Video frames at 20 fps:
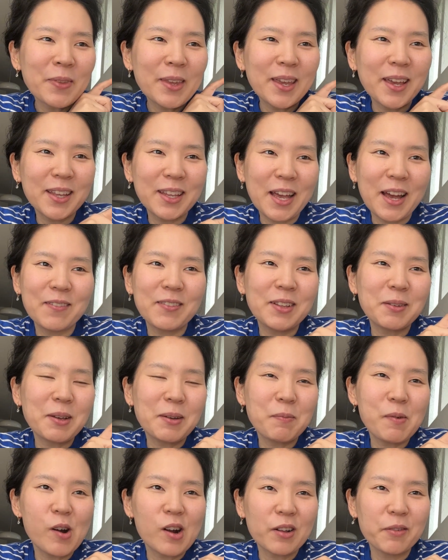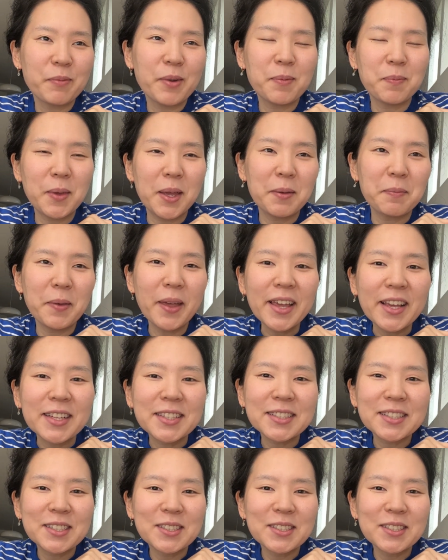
and have it a part of my May makes.